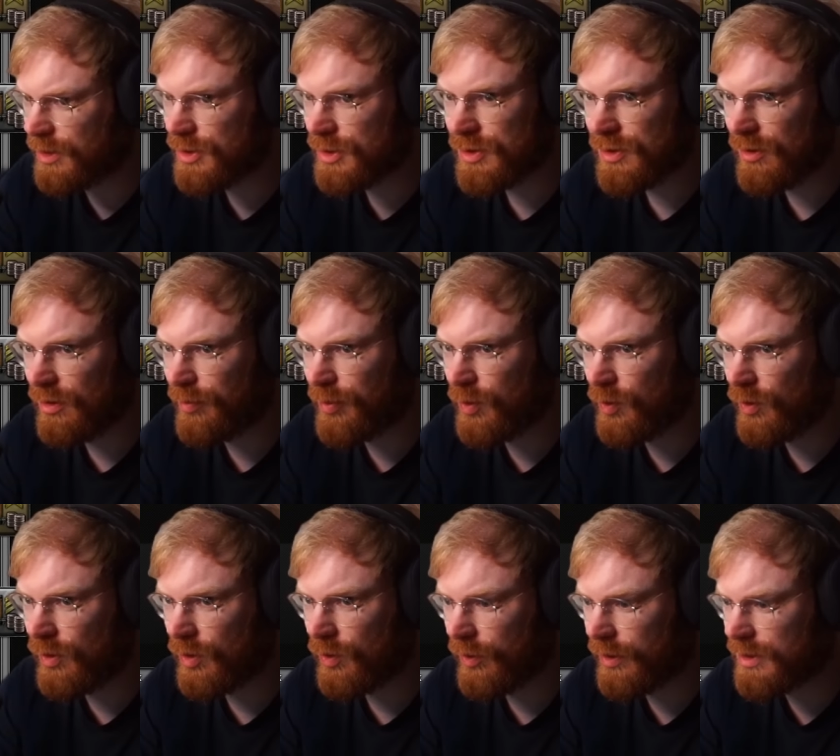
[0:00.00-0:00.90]
just into
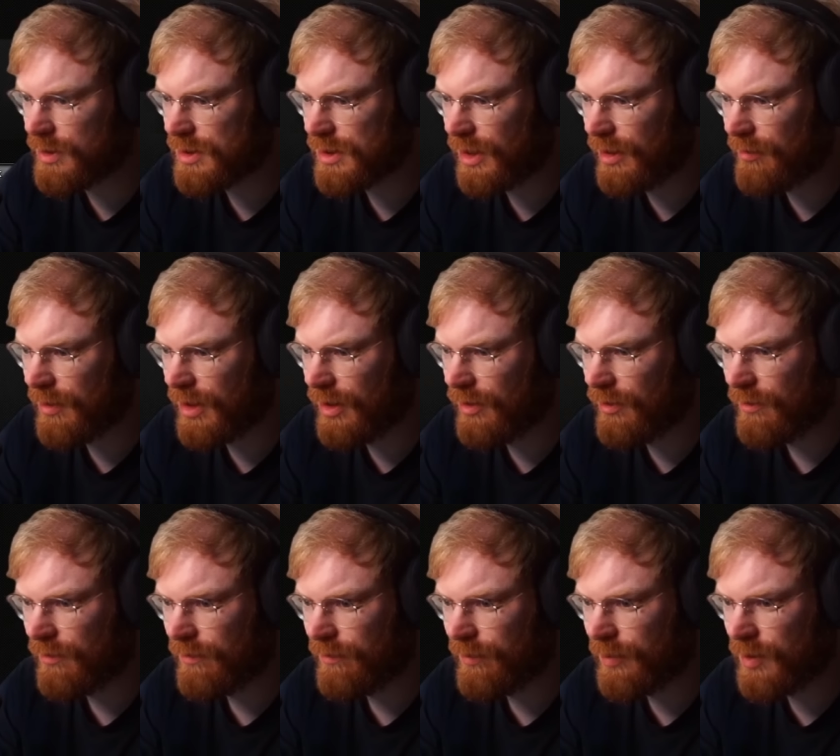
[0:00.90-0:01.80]
pure annoyance game now.
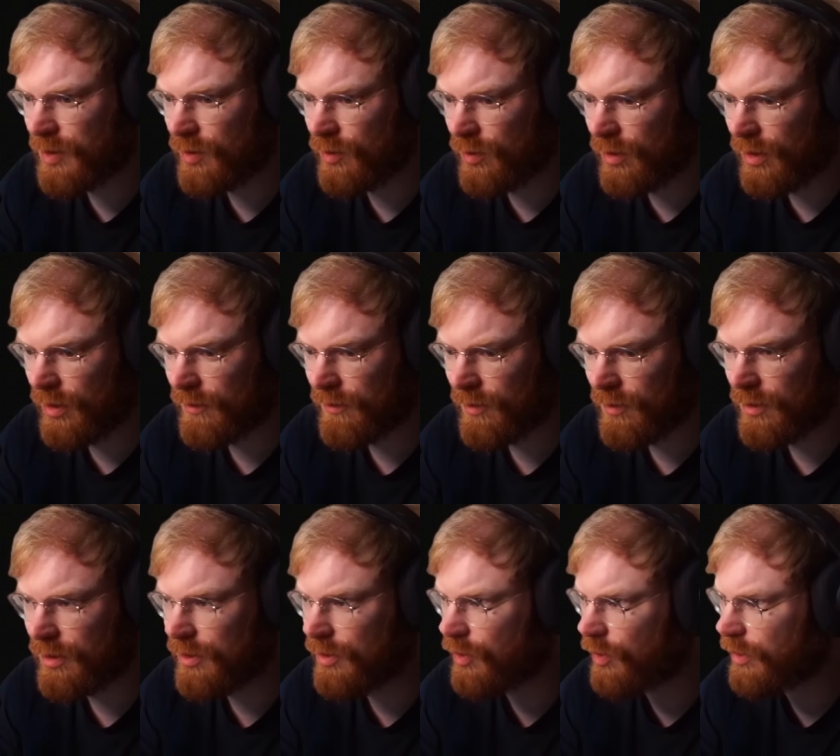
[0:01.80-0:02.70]
Pure,
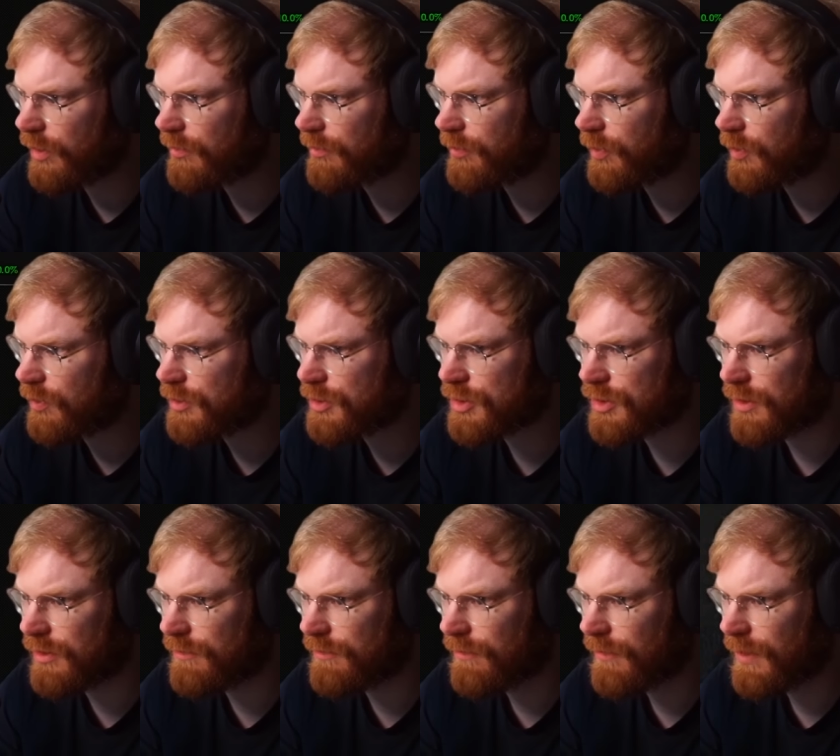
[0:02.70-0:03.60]
utter, annoying
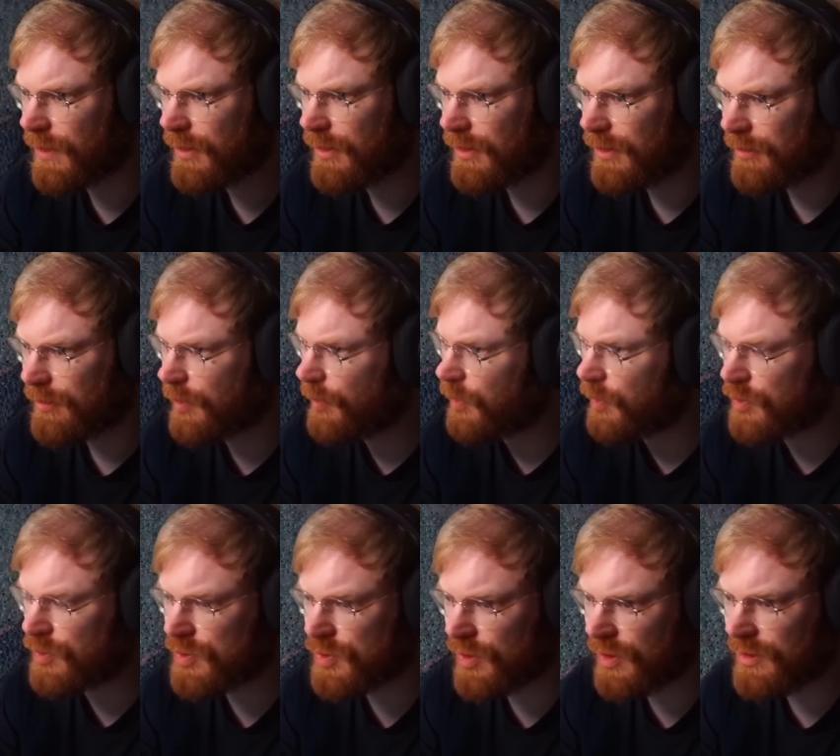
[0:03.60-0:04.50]
bullshit. But we're
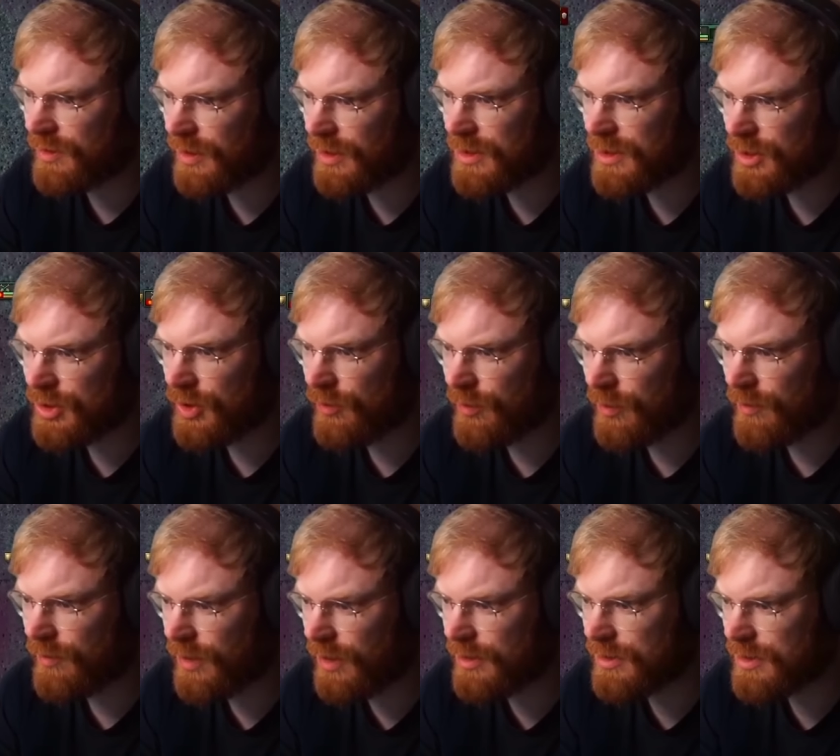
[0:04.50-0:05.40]
used to it. That's
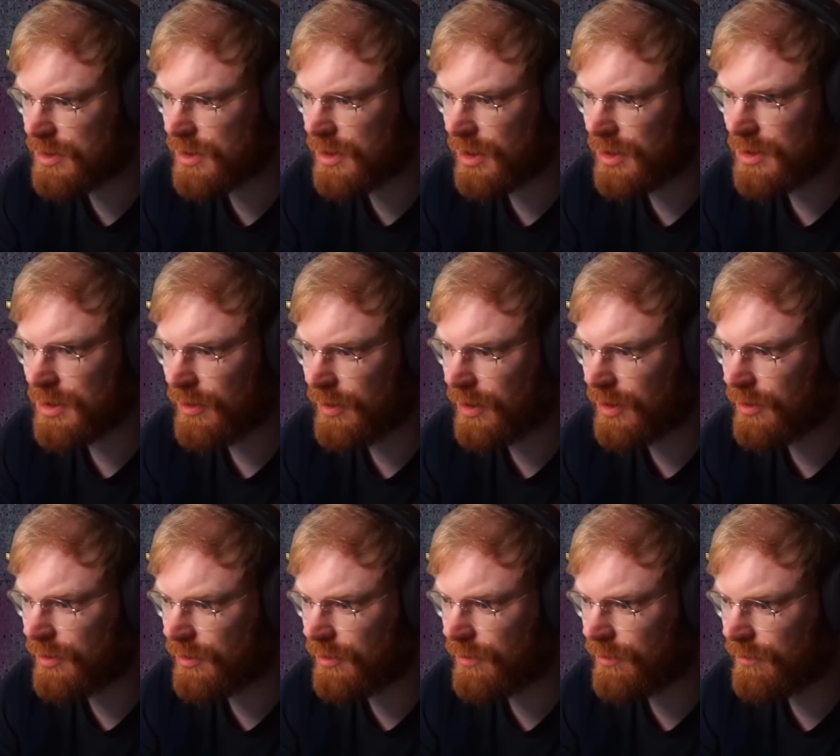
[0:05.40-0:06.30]
achievement runs. That's how they
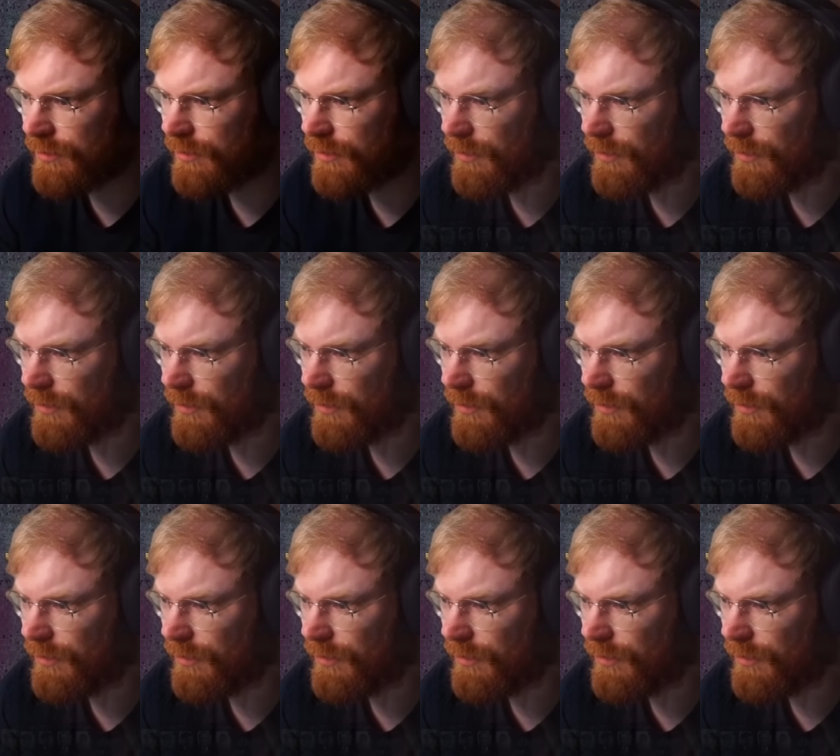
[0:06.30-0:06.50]
go.